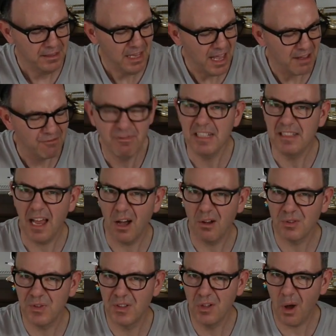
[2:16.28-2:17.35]
yeah,
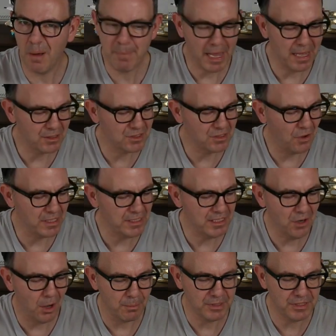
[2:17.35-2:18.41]
retails for
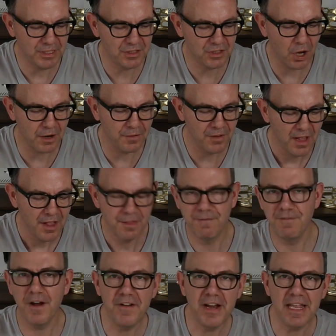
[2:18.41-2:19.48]
£9.99, which is kind of the
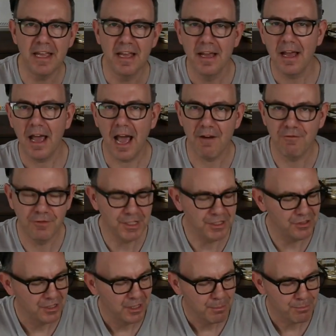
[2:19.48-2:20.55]
very
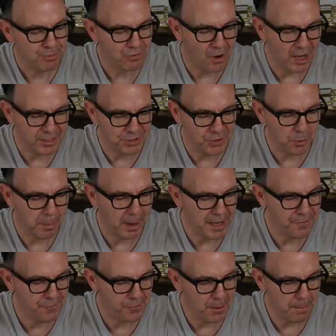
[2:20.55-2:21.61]
average price you'll
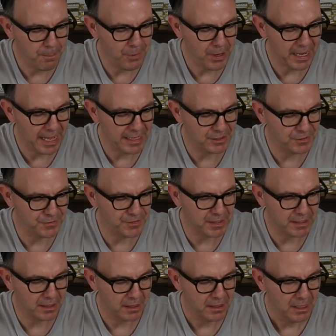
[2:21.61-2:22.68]
pay for a Brickheadz
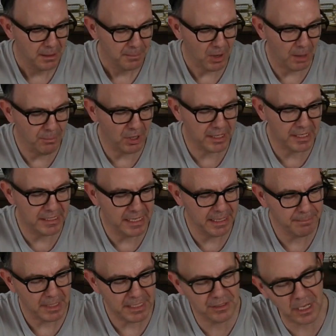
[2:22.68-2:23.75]
figure. But I'm liking
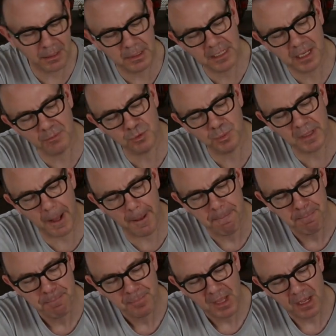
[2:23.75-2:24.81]
him. He comes with
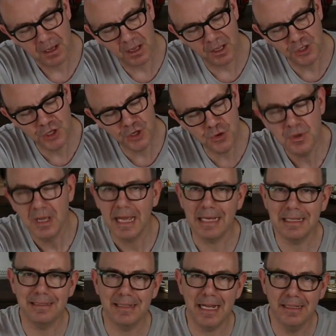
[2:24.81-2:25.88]
that new
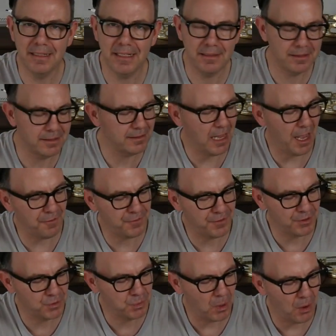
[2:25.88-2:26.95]
extended staff
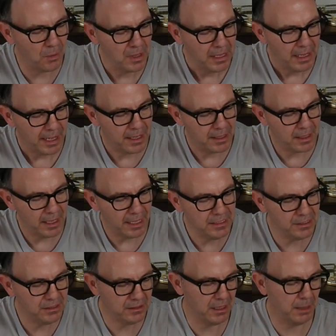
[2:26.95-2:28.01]
as well, and
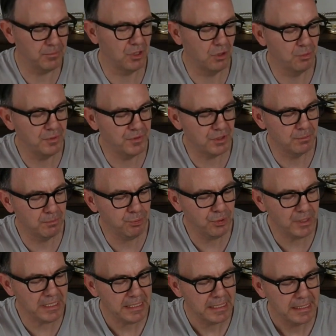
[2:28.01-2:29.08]
he comes along with some
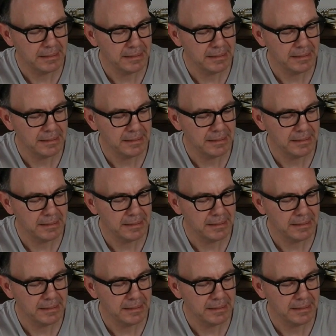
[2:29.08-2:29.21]
pretty